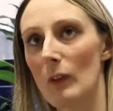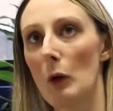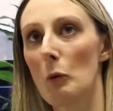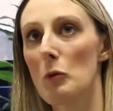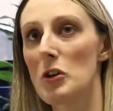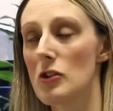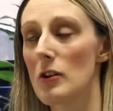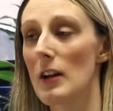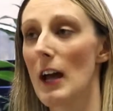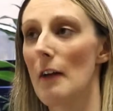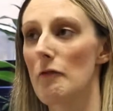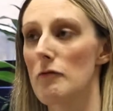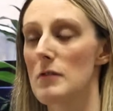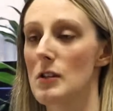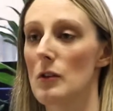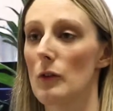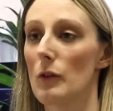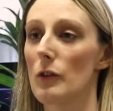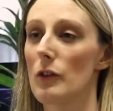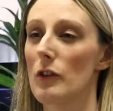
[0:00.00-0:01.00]
We should have
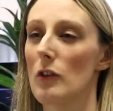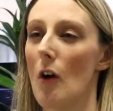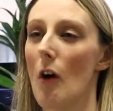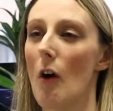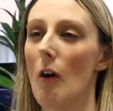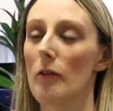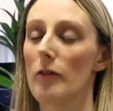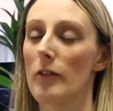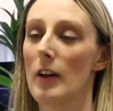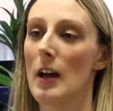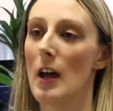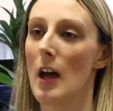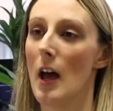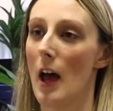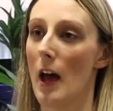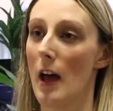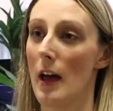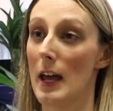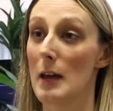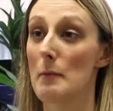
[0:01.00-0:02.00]
results of
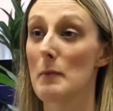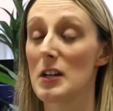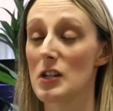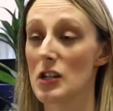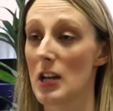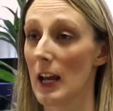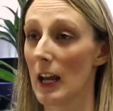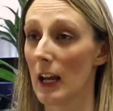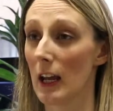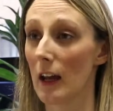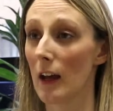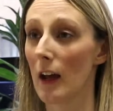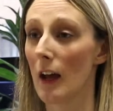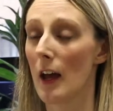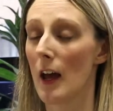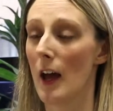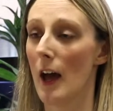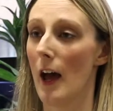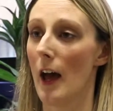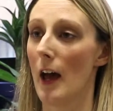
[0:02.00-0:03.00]
imaging,
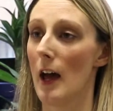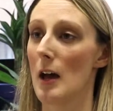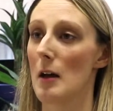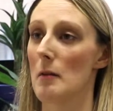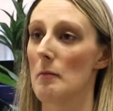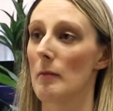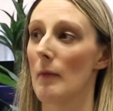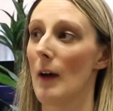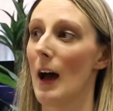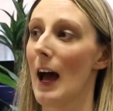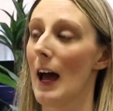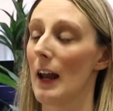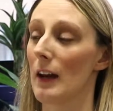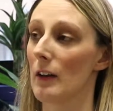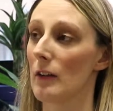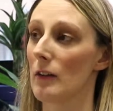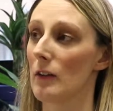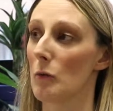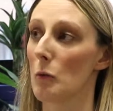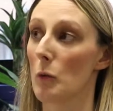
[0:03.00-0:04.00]

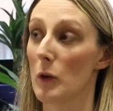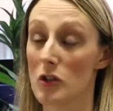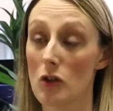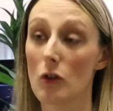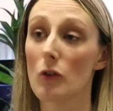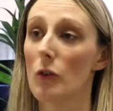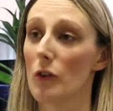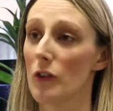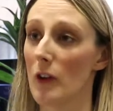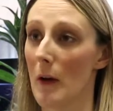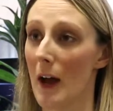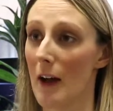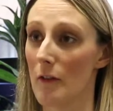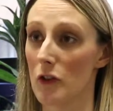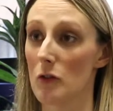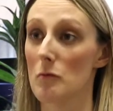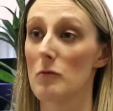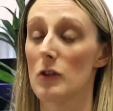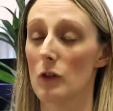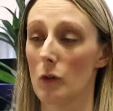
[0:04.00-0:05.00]
and we should also have
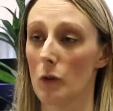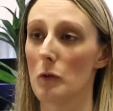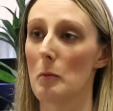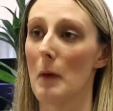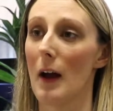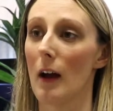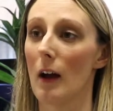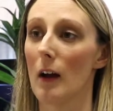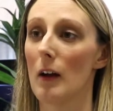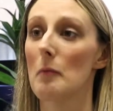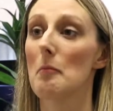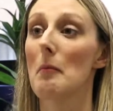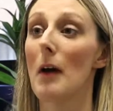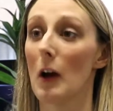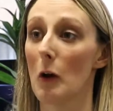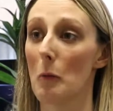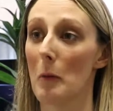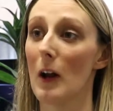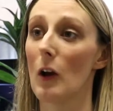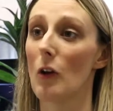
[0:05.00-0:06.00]
some results back
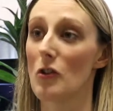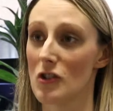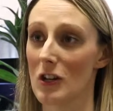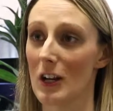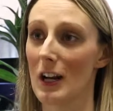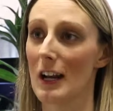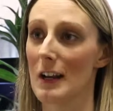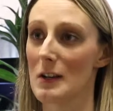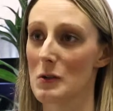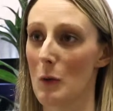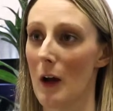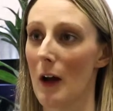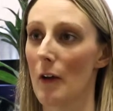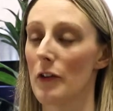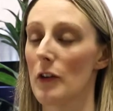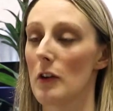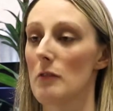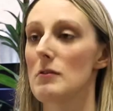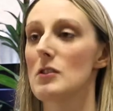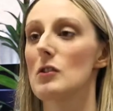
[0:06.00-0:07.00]
microbiologically as well.
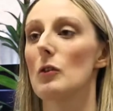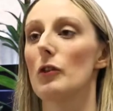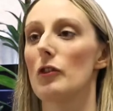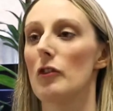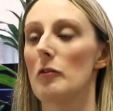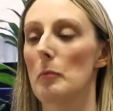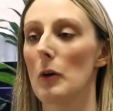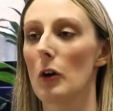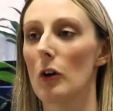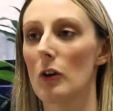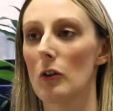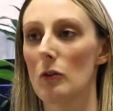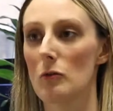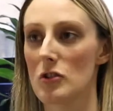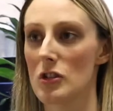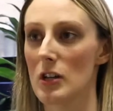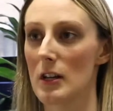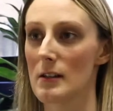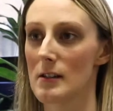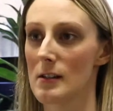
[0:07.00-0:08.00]
So results of blood
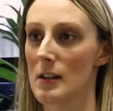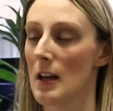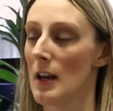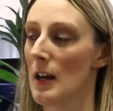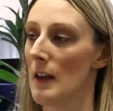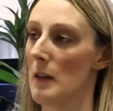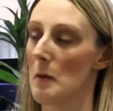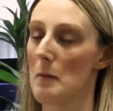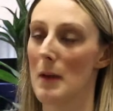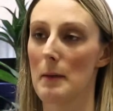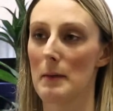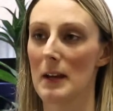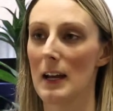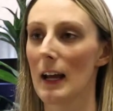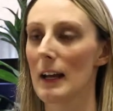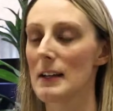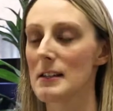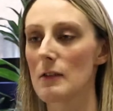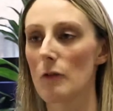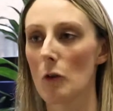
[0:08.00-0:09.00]
cultures that may be
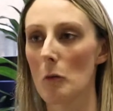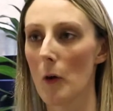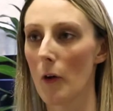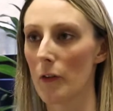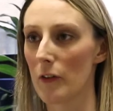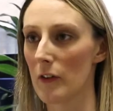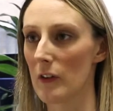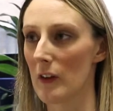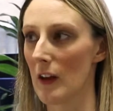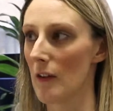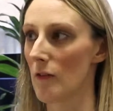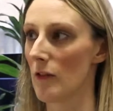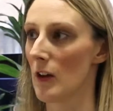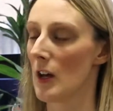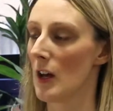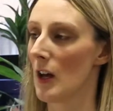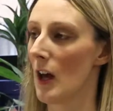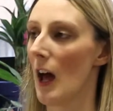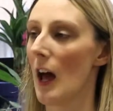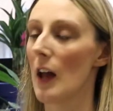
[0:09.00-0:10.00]
negative or positive,
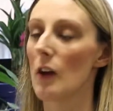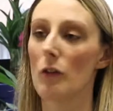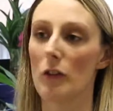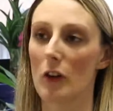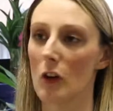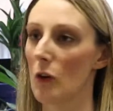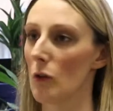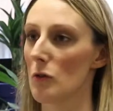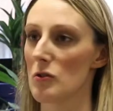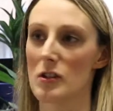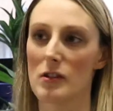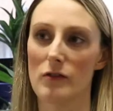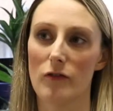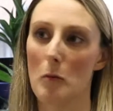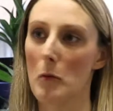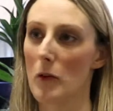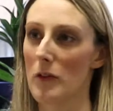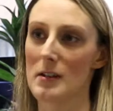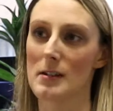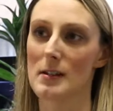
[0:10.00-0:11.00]
and other cultures
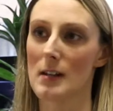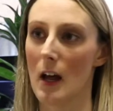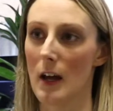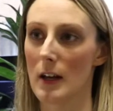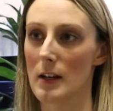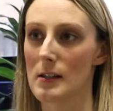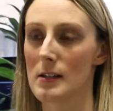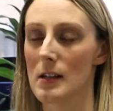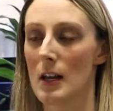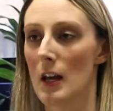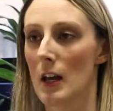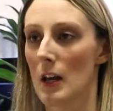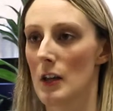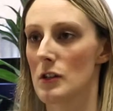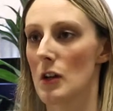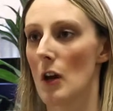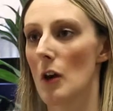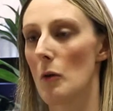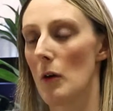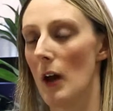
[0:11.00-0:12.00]
from other sites.
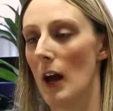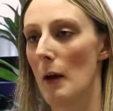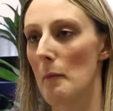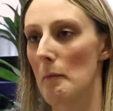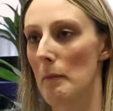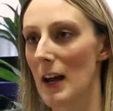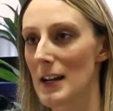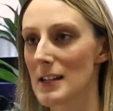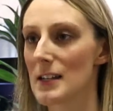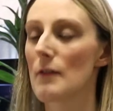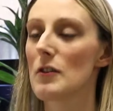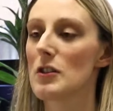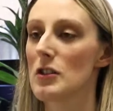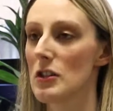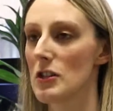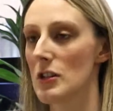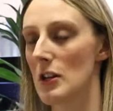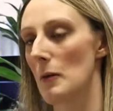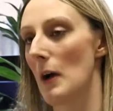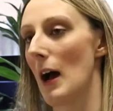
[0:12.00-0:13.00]
So by
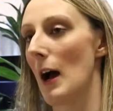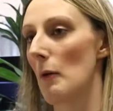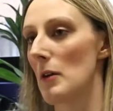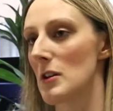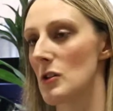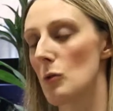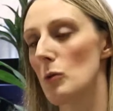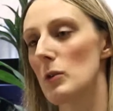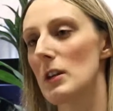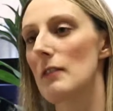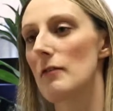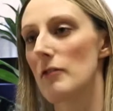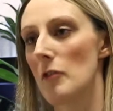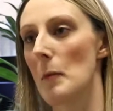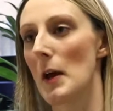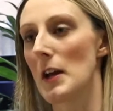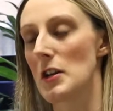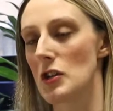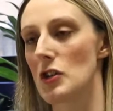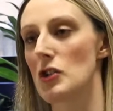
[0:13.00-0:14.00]
72 hours, all the
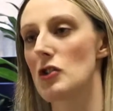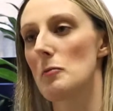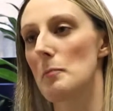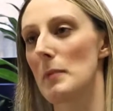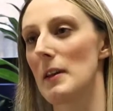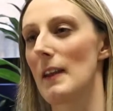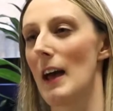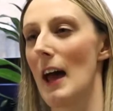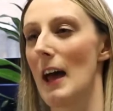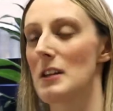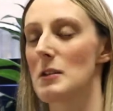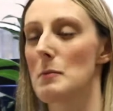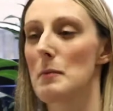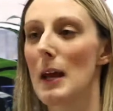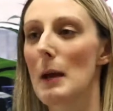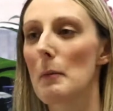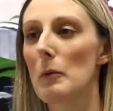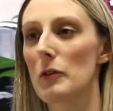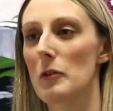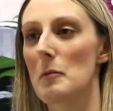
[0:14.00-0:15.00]
information should be there to be
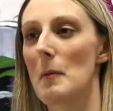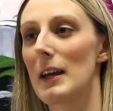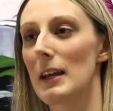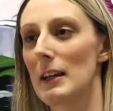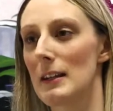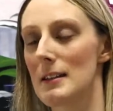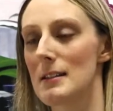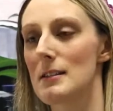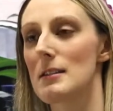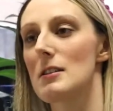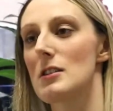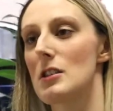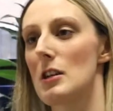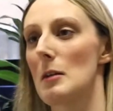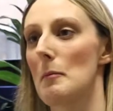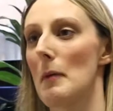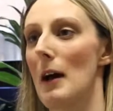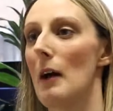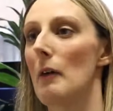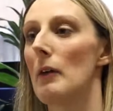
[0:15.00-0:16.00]
able to make a decision
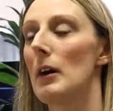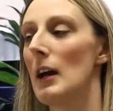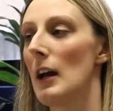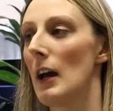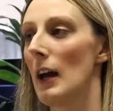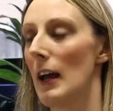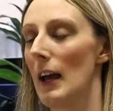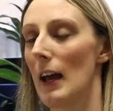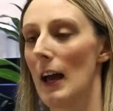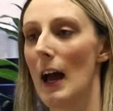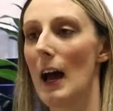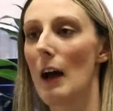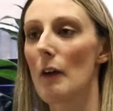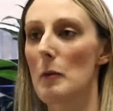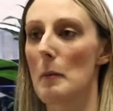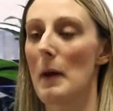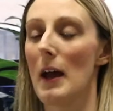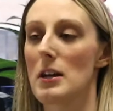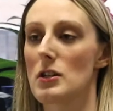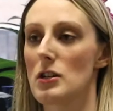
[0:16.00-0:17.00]
about how
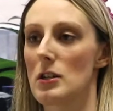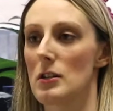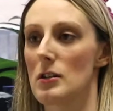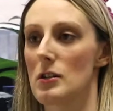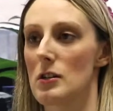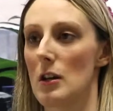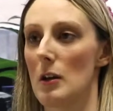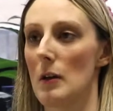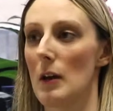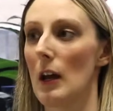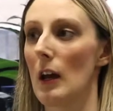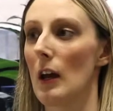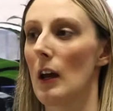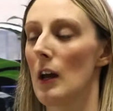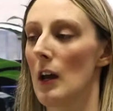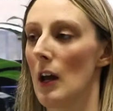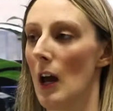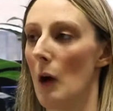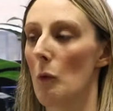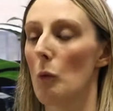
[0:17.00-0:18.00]
the patient is doing
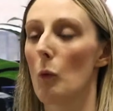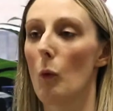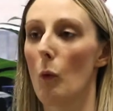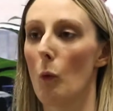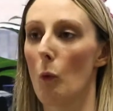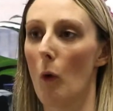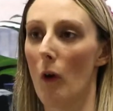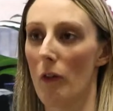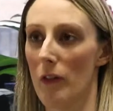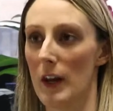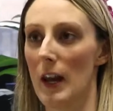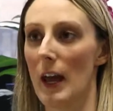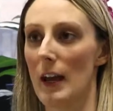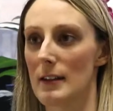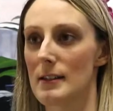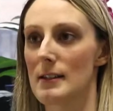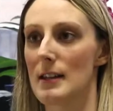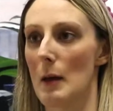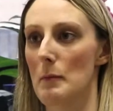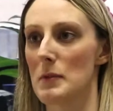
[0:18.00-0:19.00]
and what the
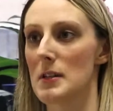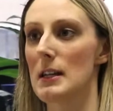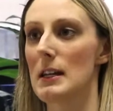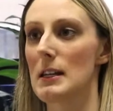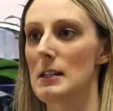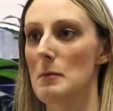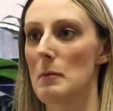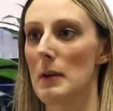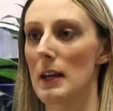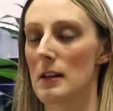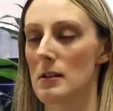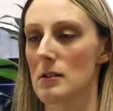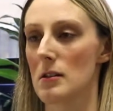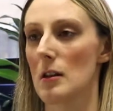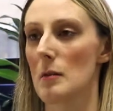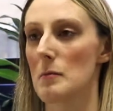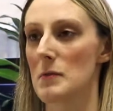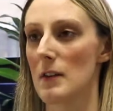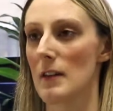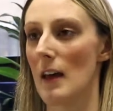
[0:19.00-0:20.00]
next steps need to be in
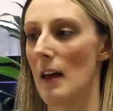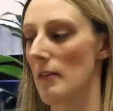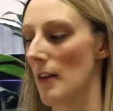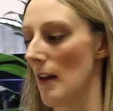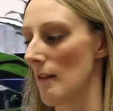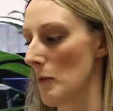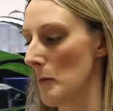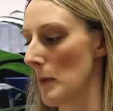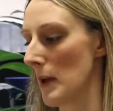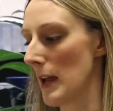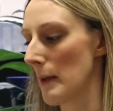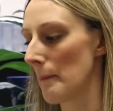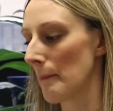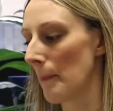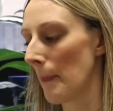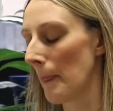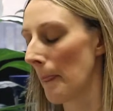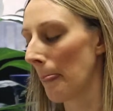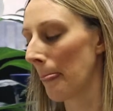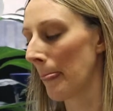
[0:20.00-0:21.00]
terms of their therapy.
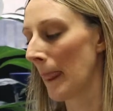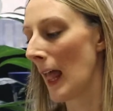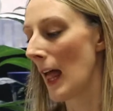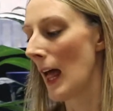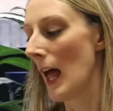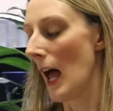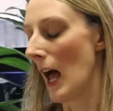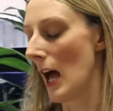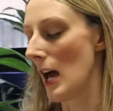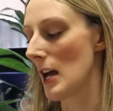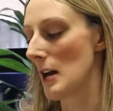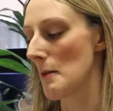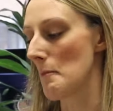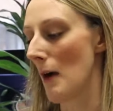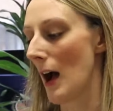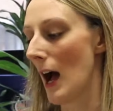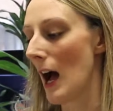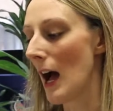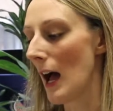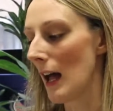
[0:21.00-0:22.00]

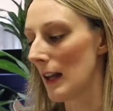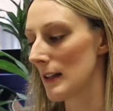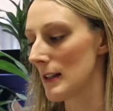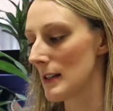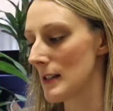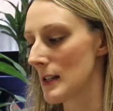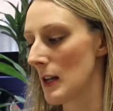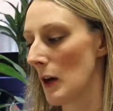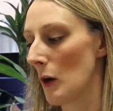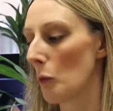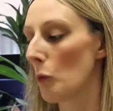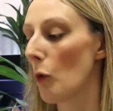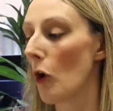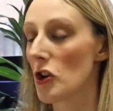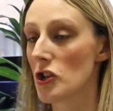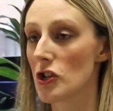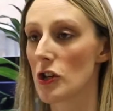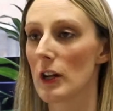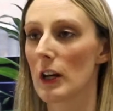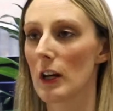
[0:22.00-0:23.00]
And
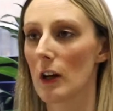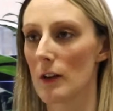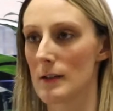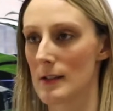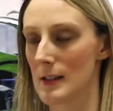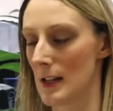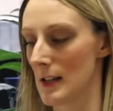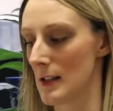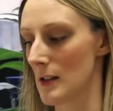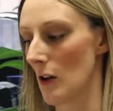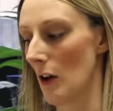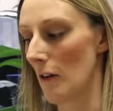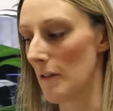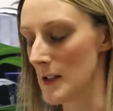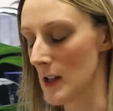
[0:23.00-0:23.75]
what should it consist of?